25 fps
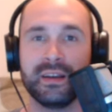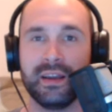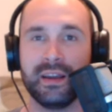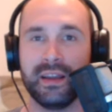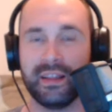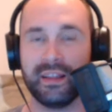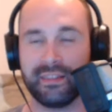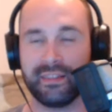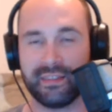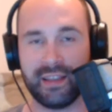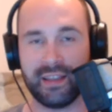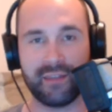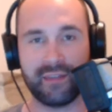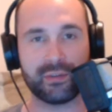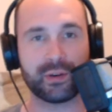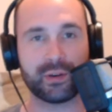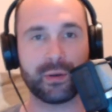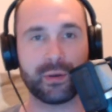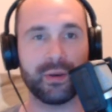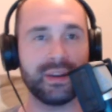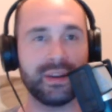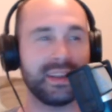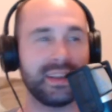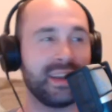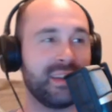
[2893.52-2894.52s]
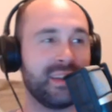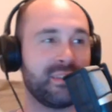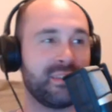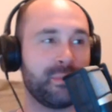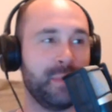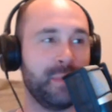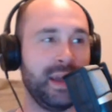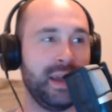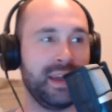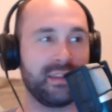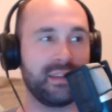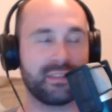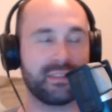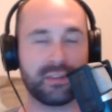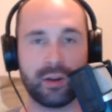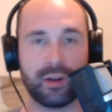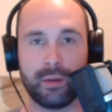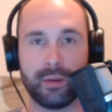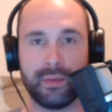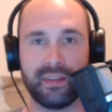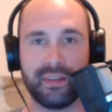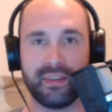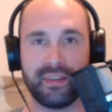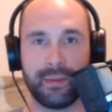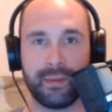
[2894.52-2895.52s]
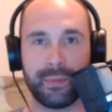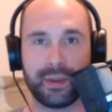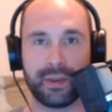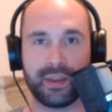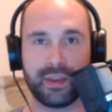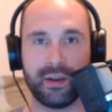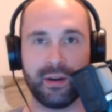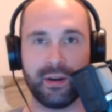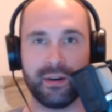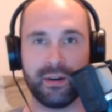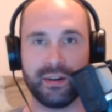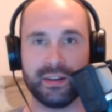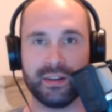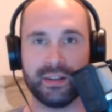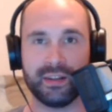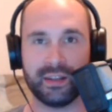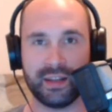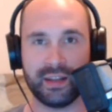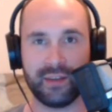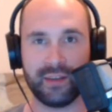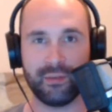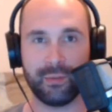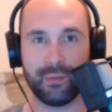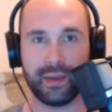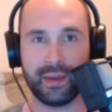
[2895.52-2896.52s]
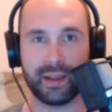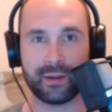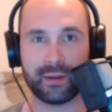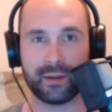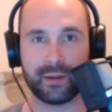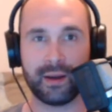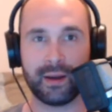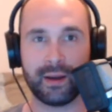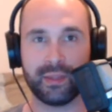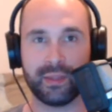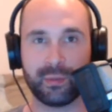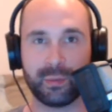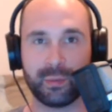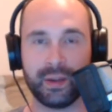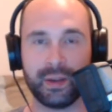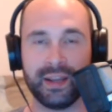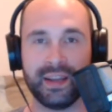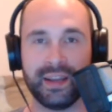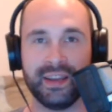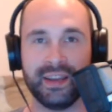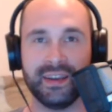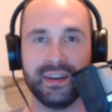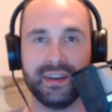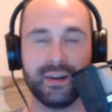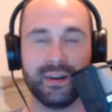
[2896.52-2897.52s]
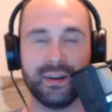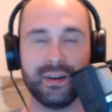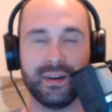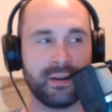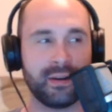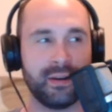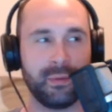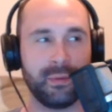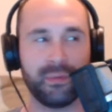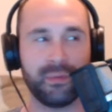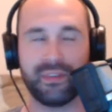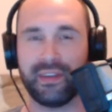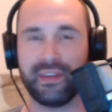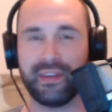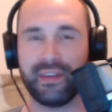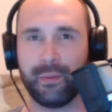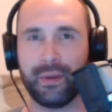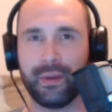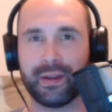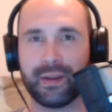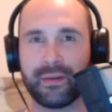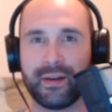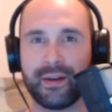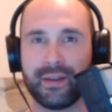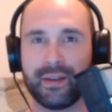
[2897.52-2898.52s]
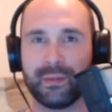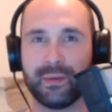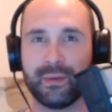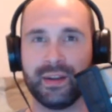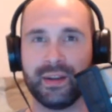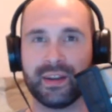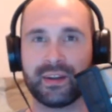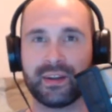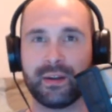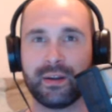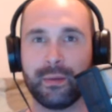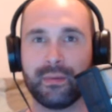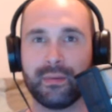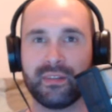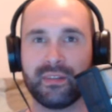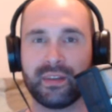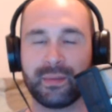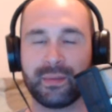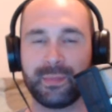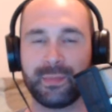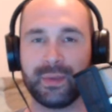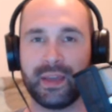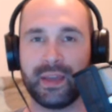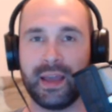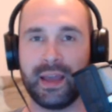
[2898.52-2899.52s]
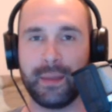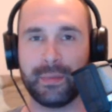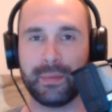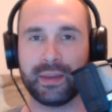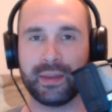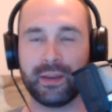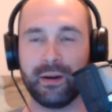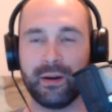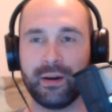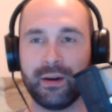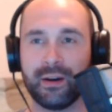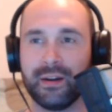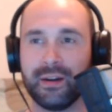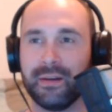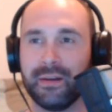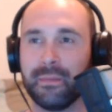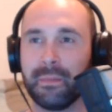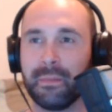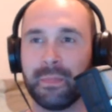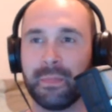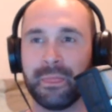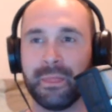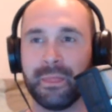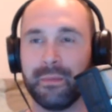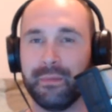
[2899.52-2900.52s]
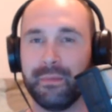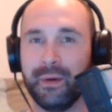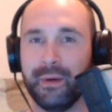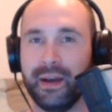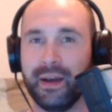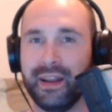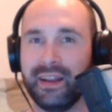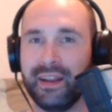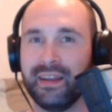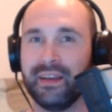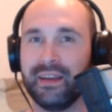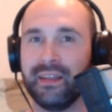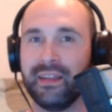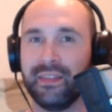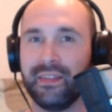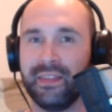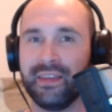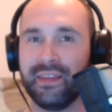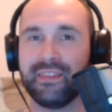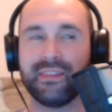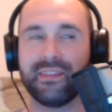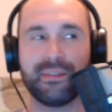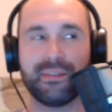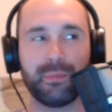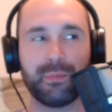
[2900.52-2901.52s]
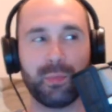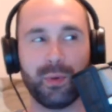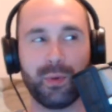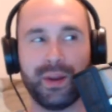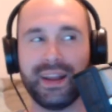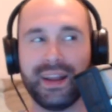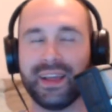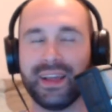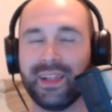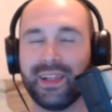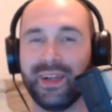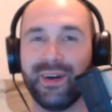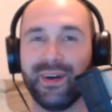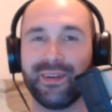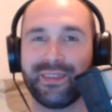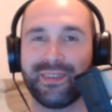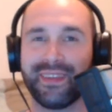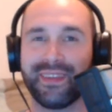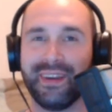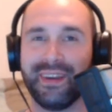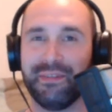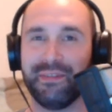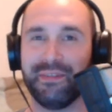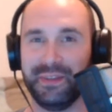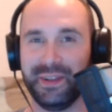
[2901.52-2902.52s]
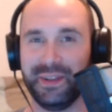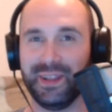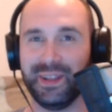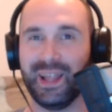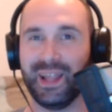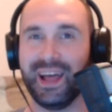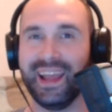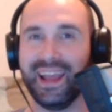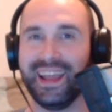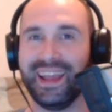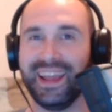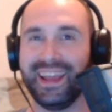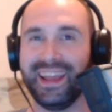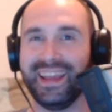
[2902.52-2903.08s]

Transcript: It's never going to get as bad as Kirby's Epic Yarn into Devil May Cry 3, or it was Devil May Cry 3 into Kirby's Epic Yarn, but this is pretty close, I feel like.